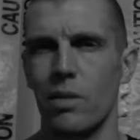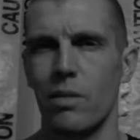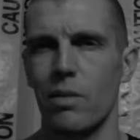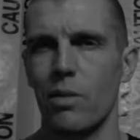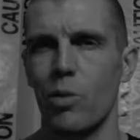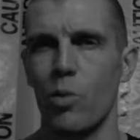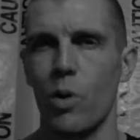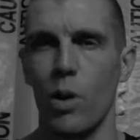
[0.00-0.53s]

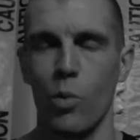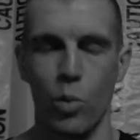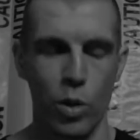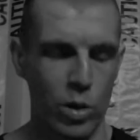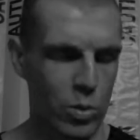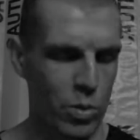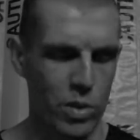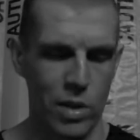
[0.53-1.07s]
who I
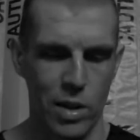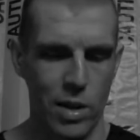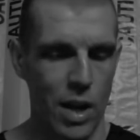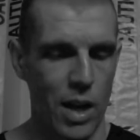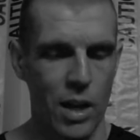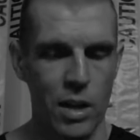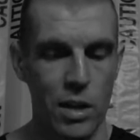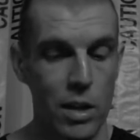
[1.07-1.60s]
worked with, I
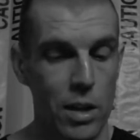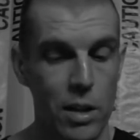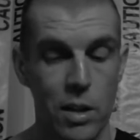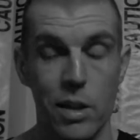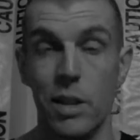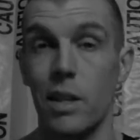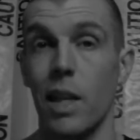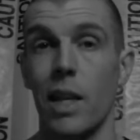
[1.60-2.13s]

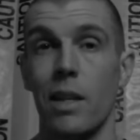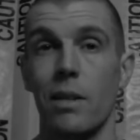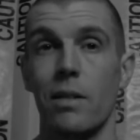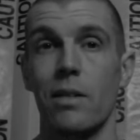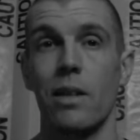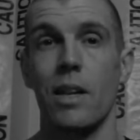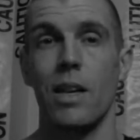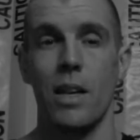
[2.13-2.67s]
couldn't stand
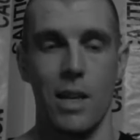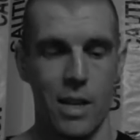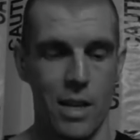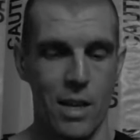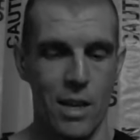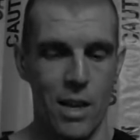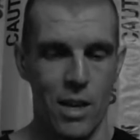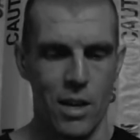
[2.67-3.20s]

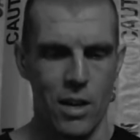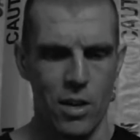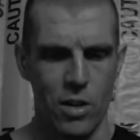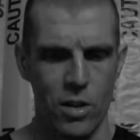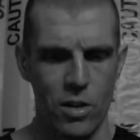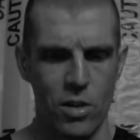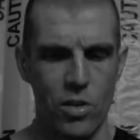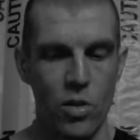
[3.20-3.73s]

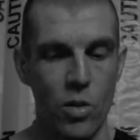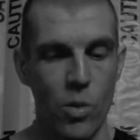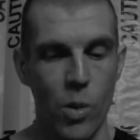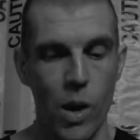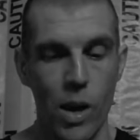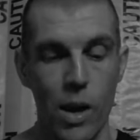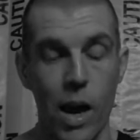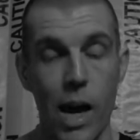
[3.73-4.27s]
her.
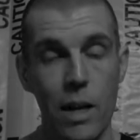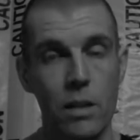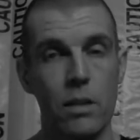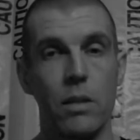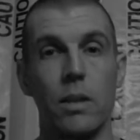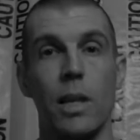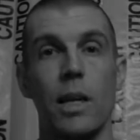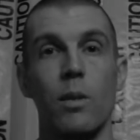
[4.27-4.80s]
So I
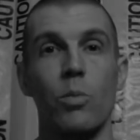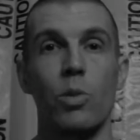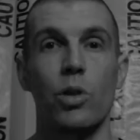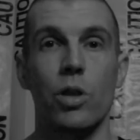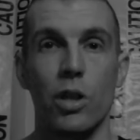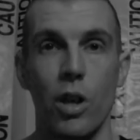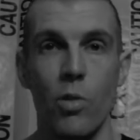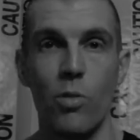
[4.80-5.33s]
understand
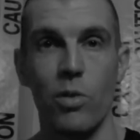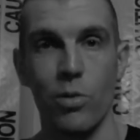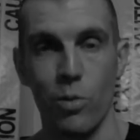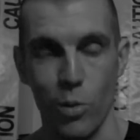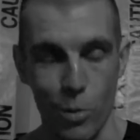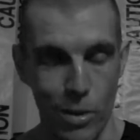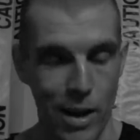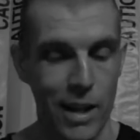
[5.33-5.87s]
what you're going
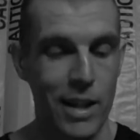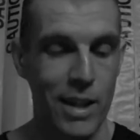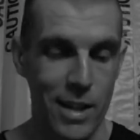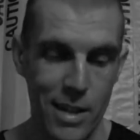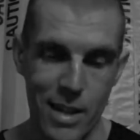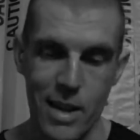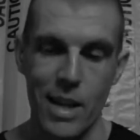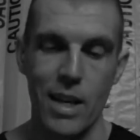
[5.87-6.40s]
through. Like,
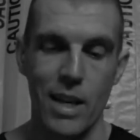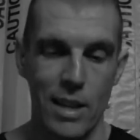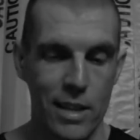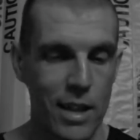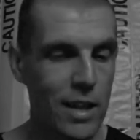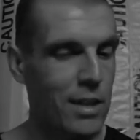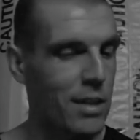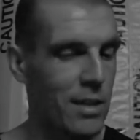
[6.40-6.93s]

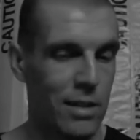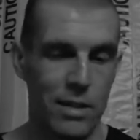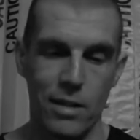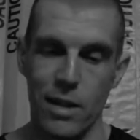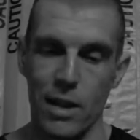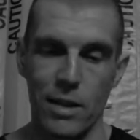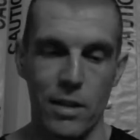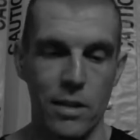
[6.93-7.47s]
that's
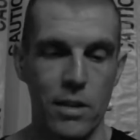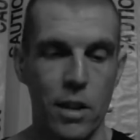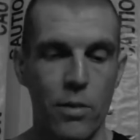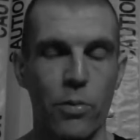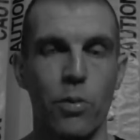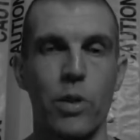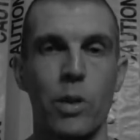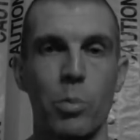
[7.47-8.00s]
a
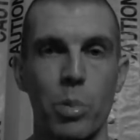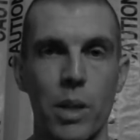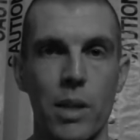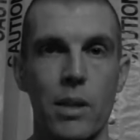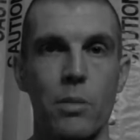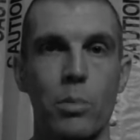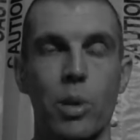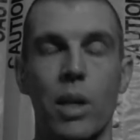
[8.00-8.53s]
tough one to
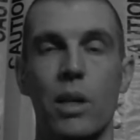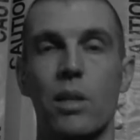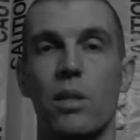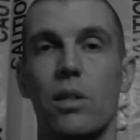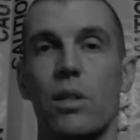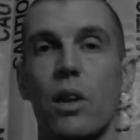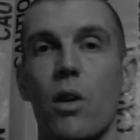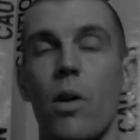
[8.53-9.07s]
be in,
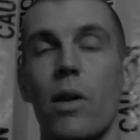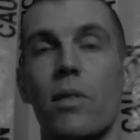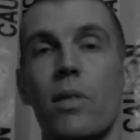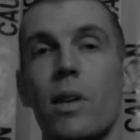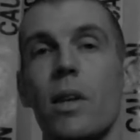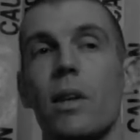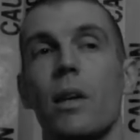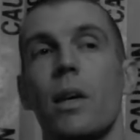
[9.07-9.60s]
because, you know, I
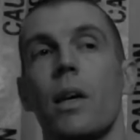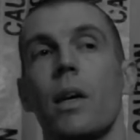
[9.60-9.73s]
think